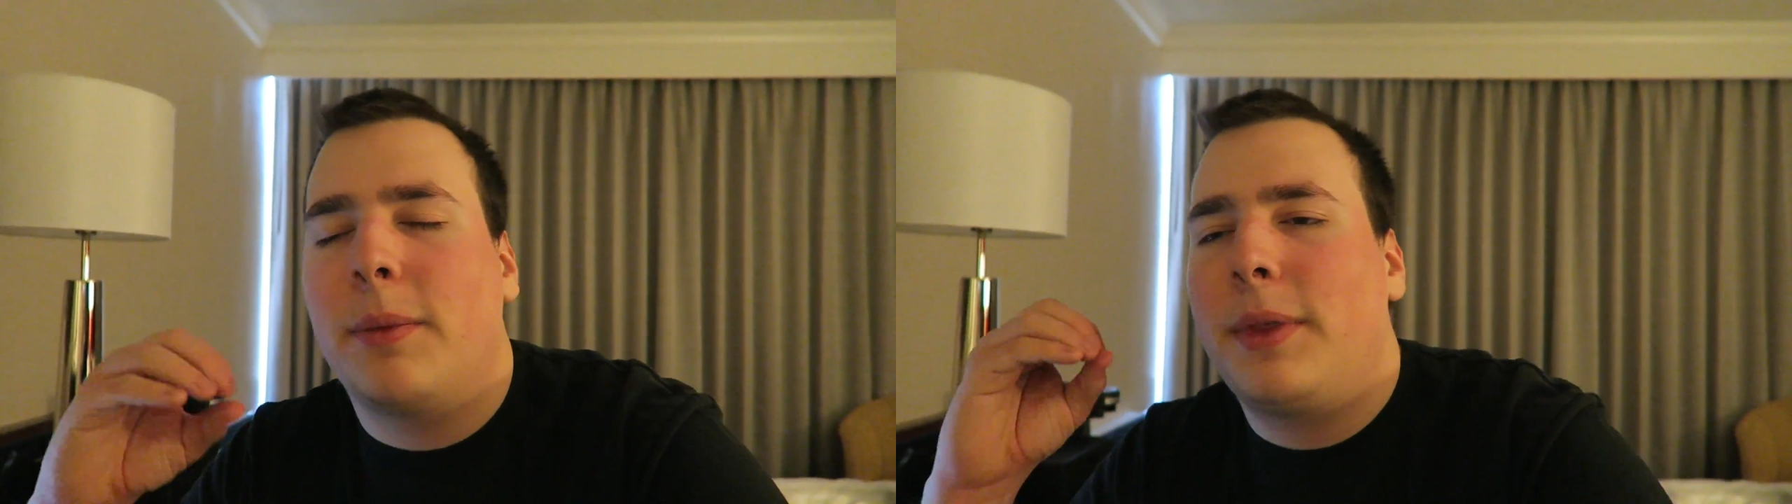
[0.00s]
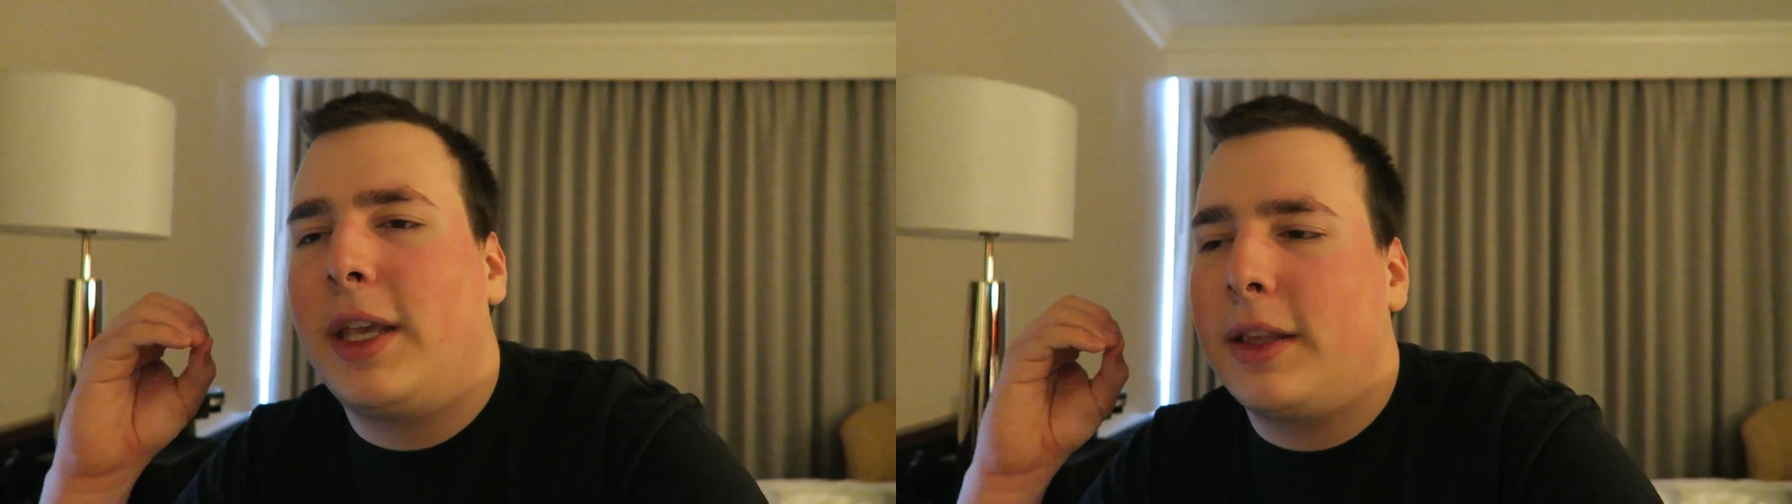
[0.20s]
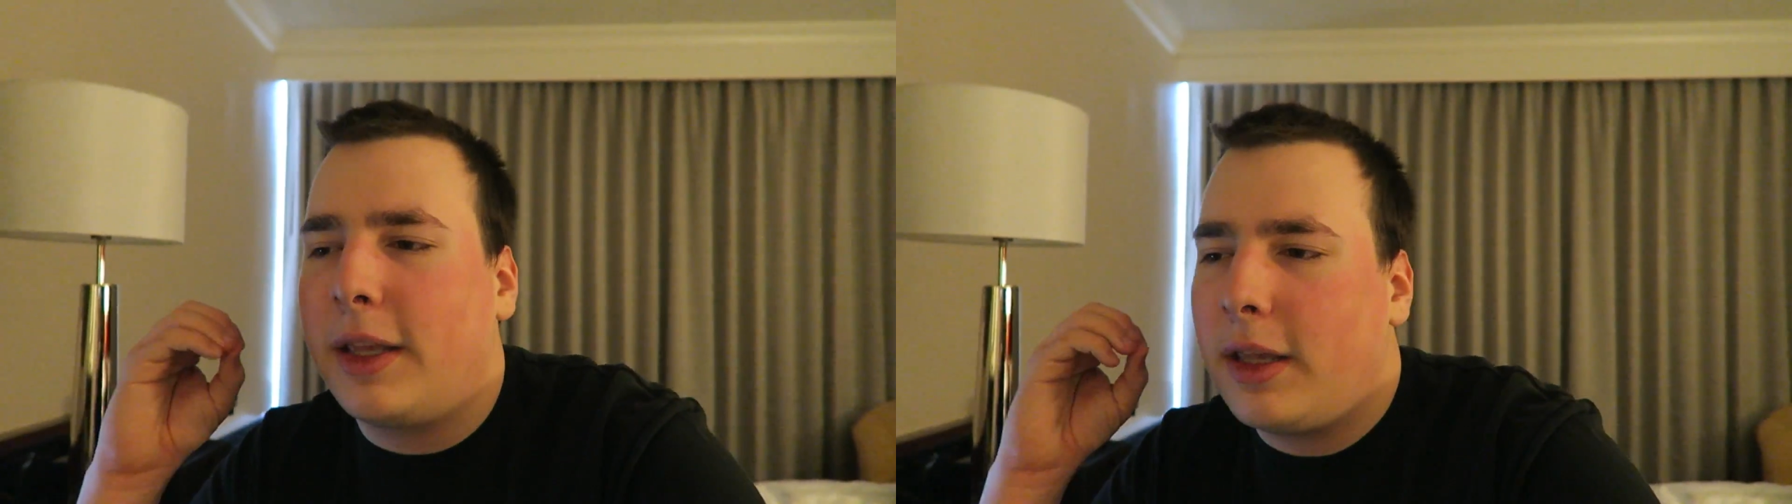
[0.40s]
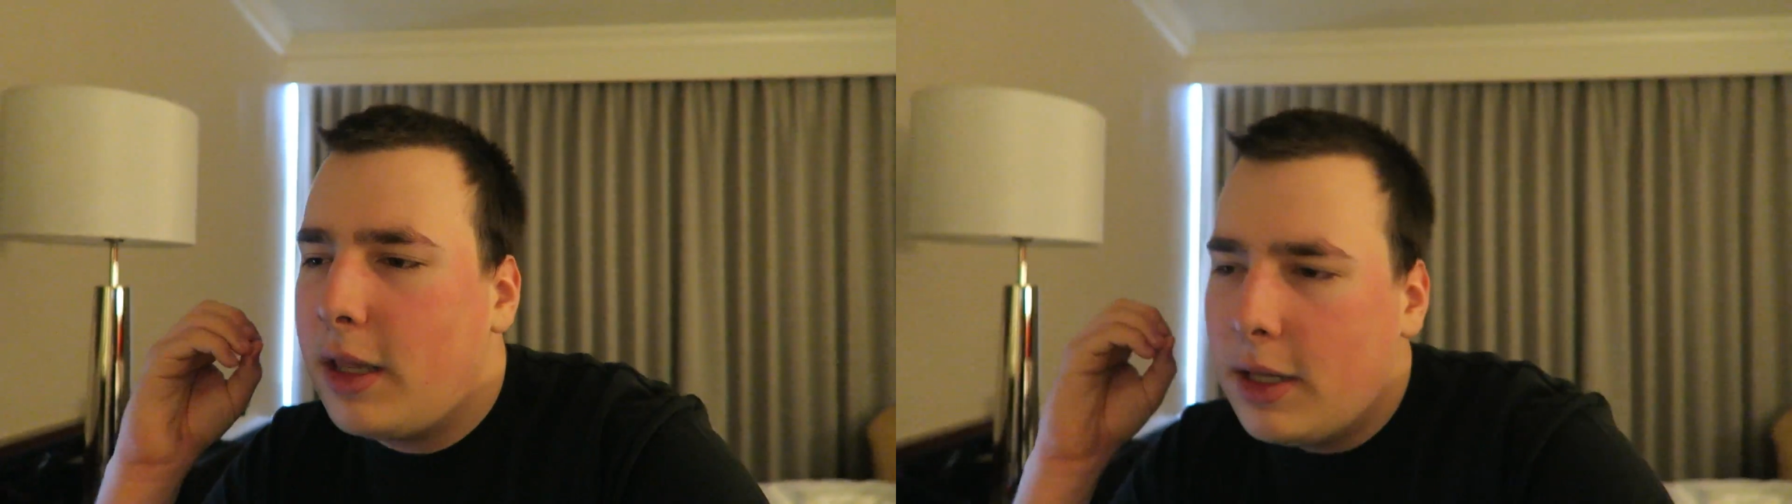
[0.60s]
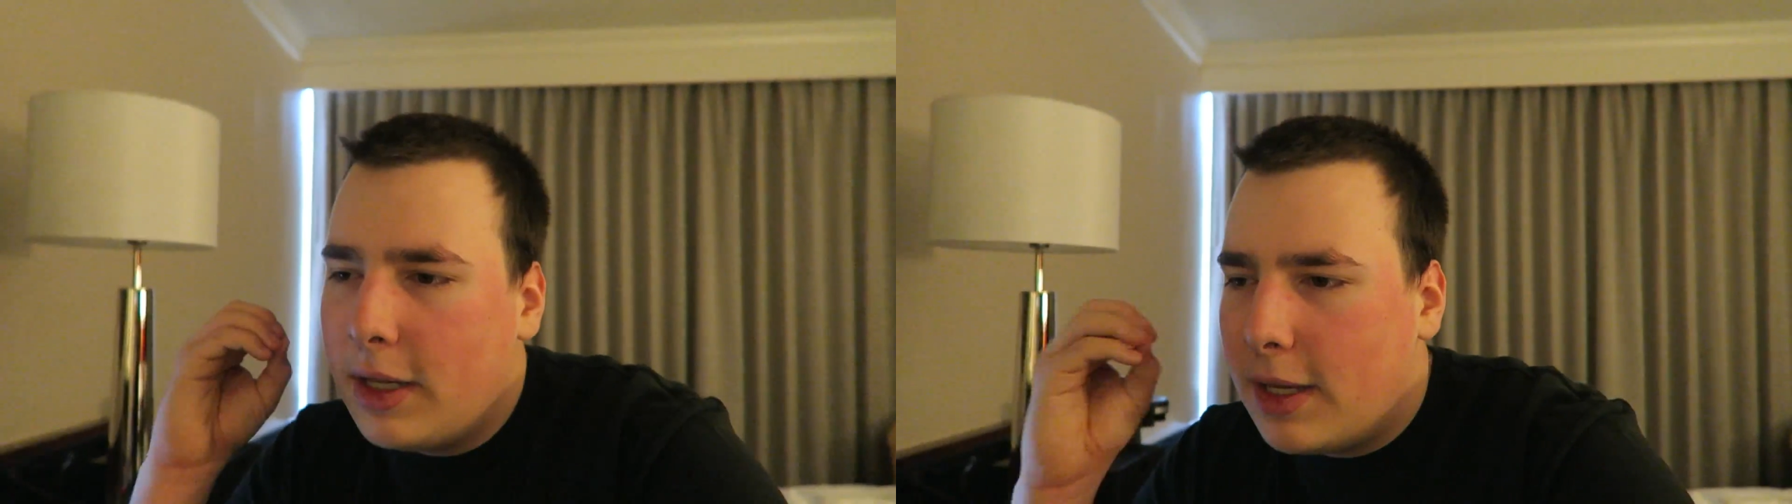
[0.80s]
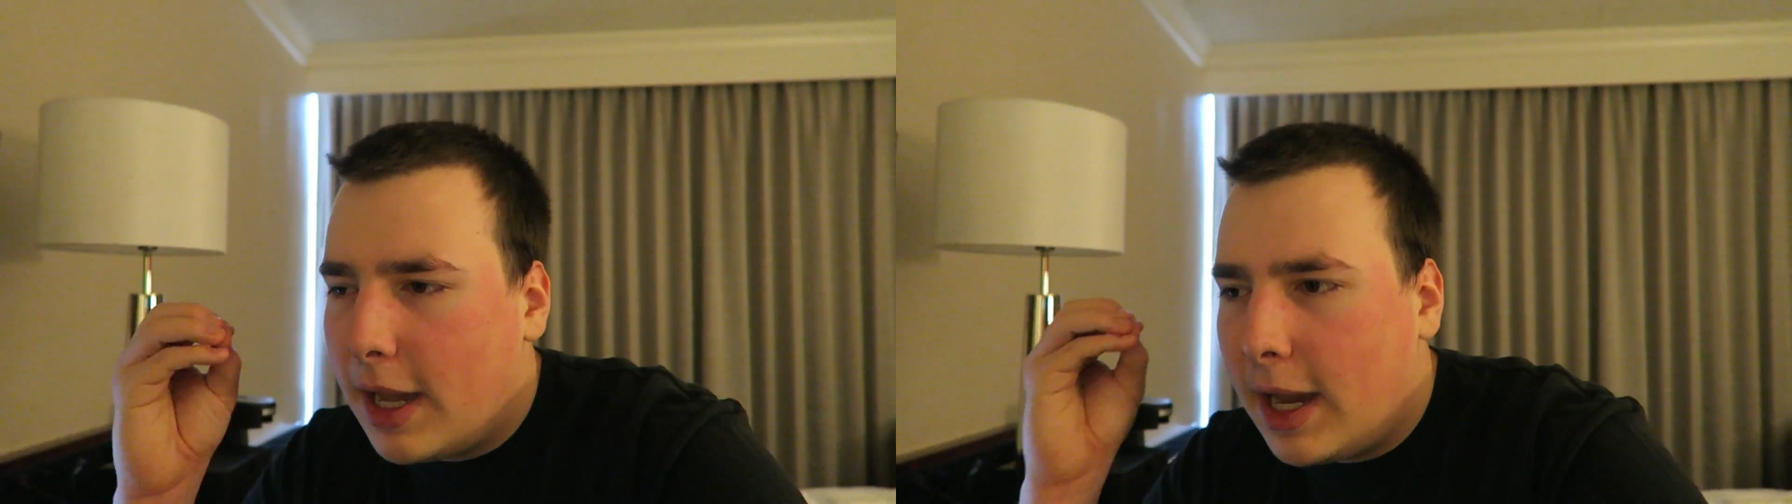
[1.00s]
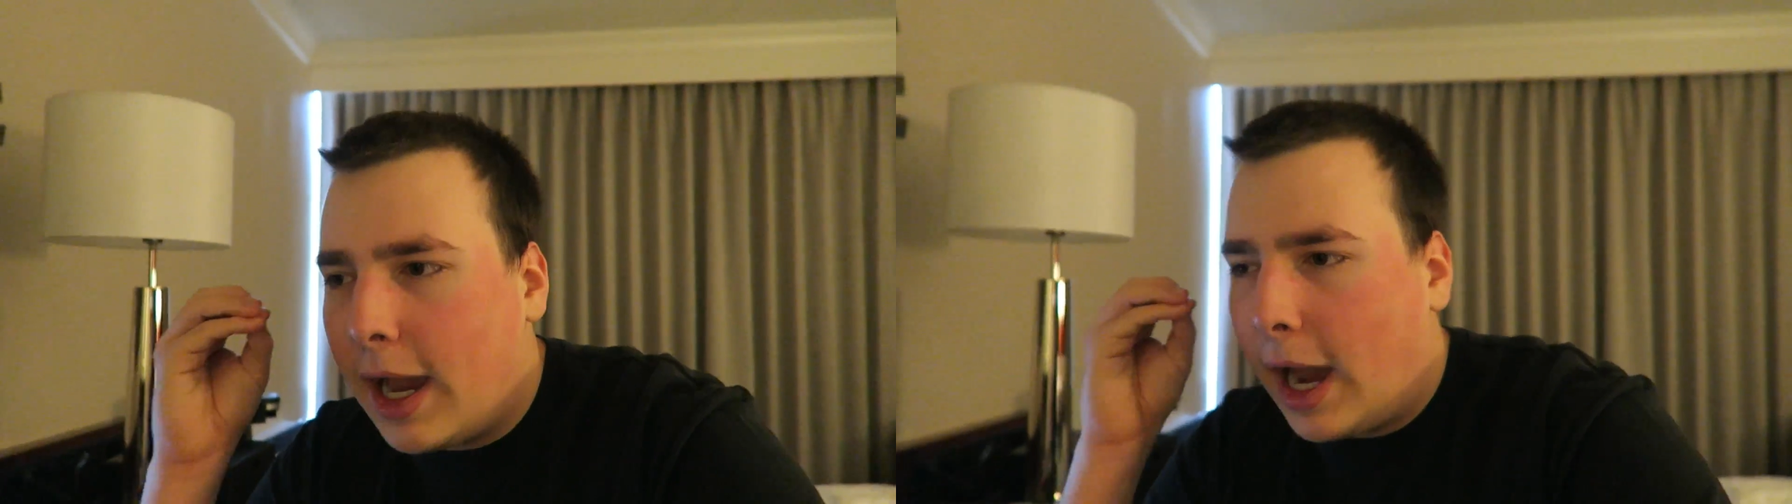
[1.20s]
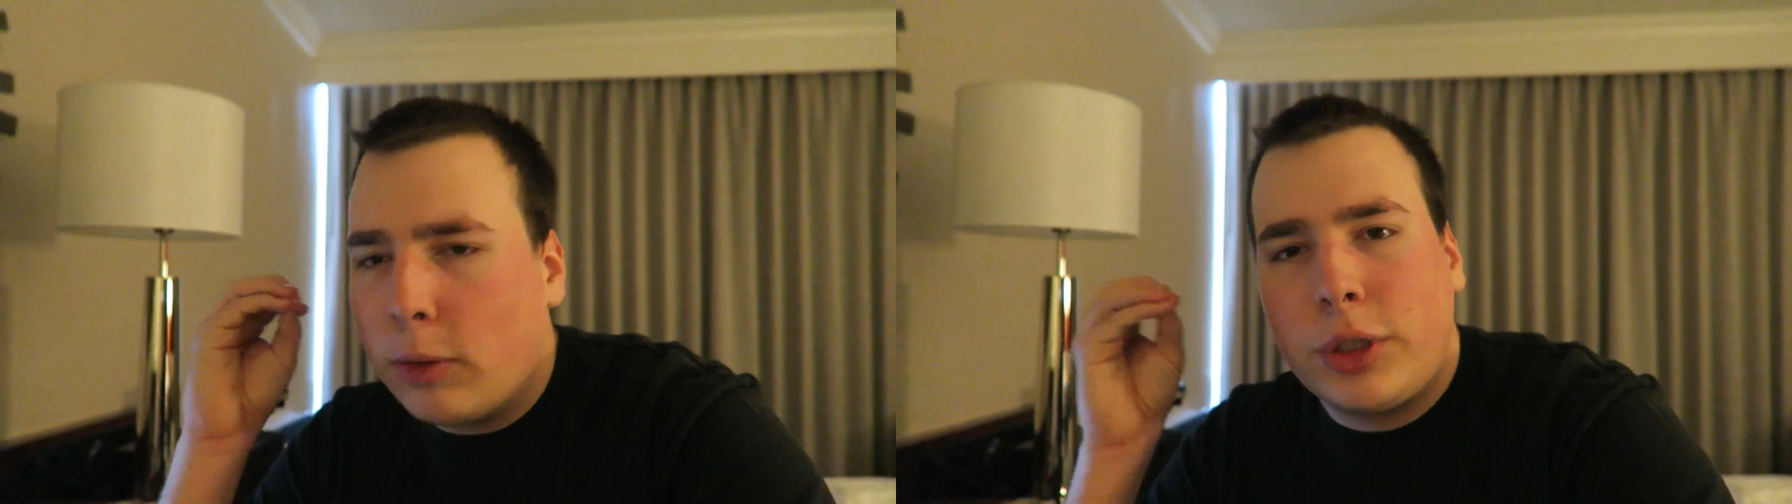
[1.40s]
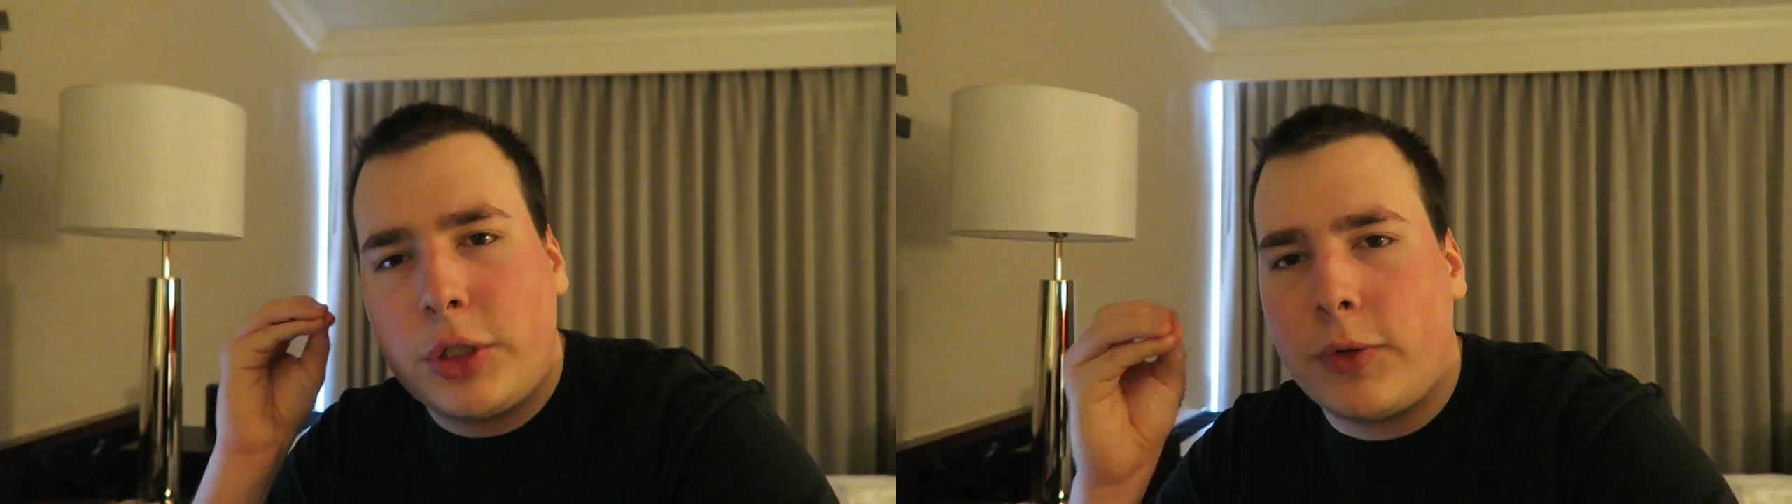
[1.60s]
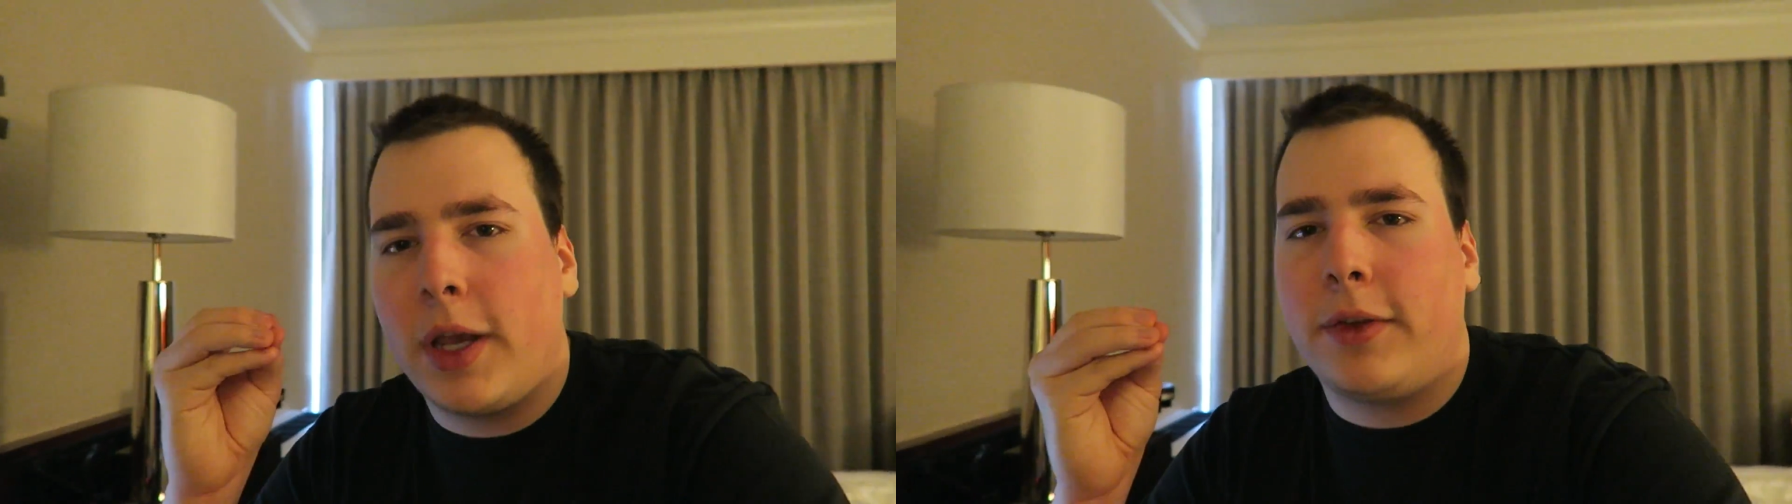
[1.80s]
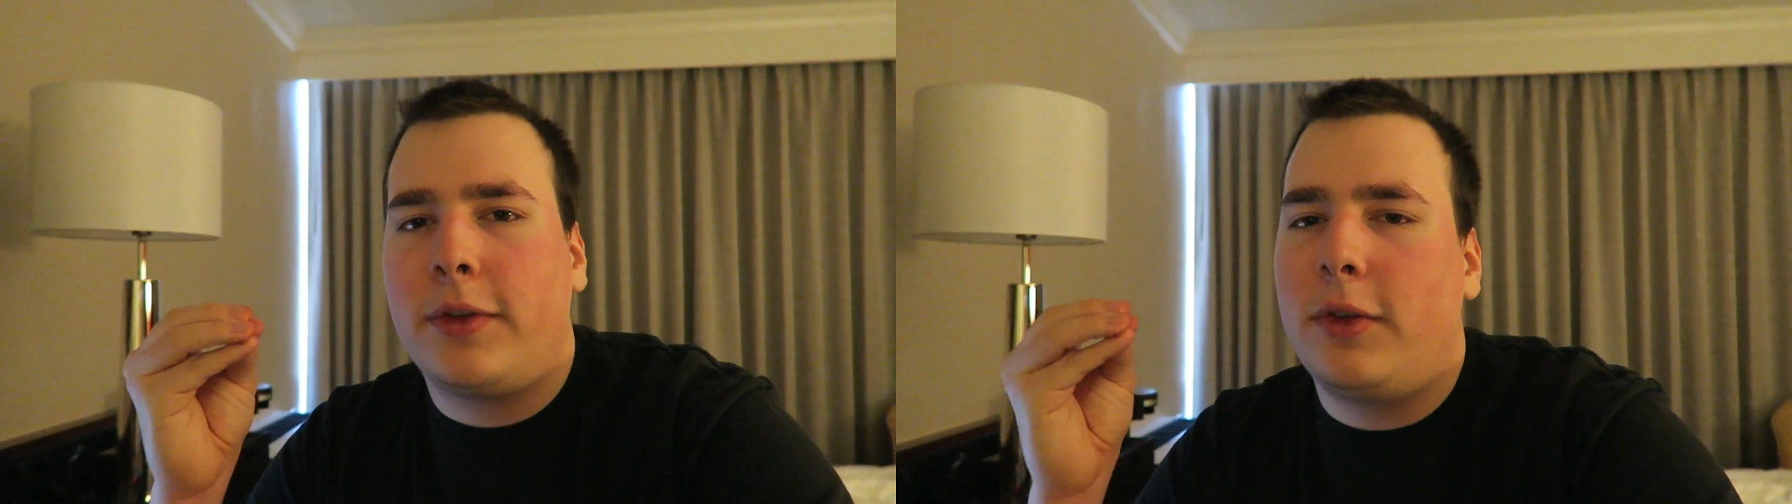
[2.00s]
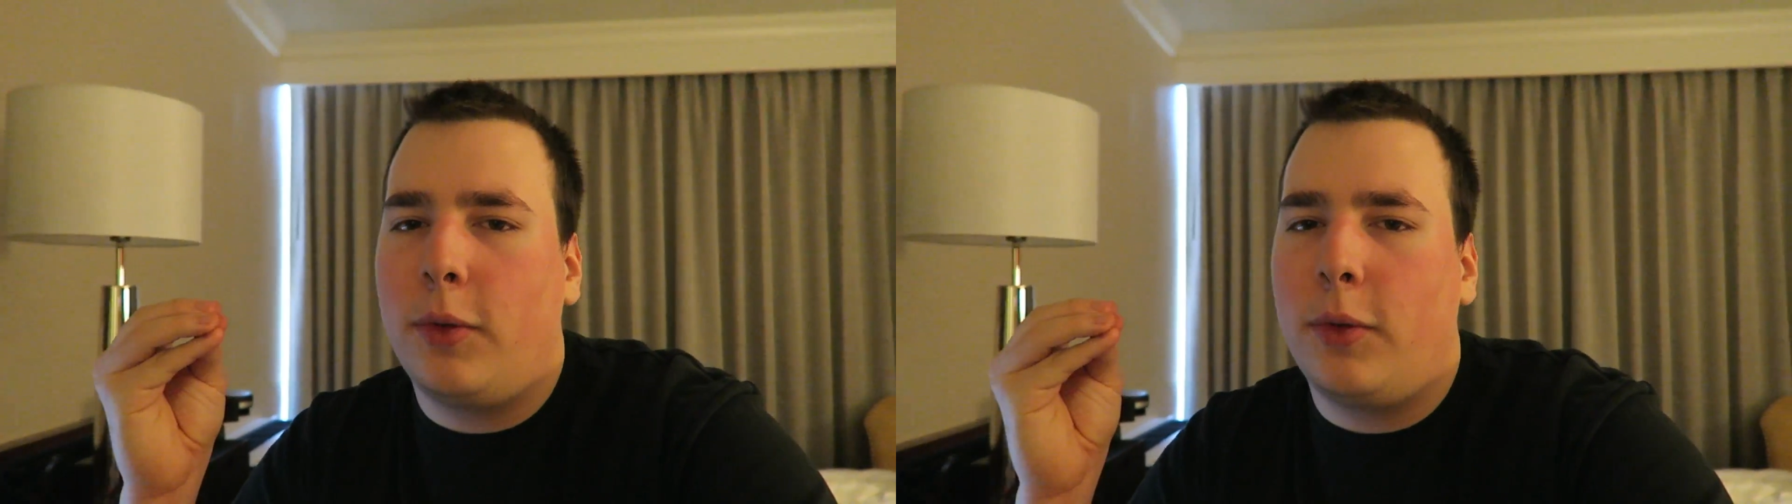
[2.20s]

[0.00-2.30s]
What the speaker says: I'm thinking like, how stressed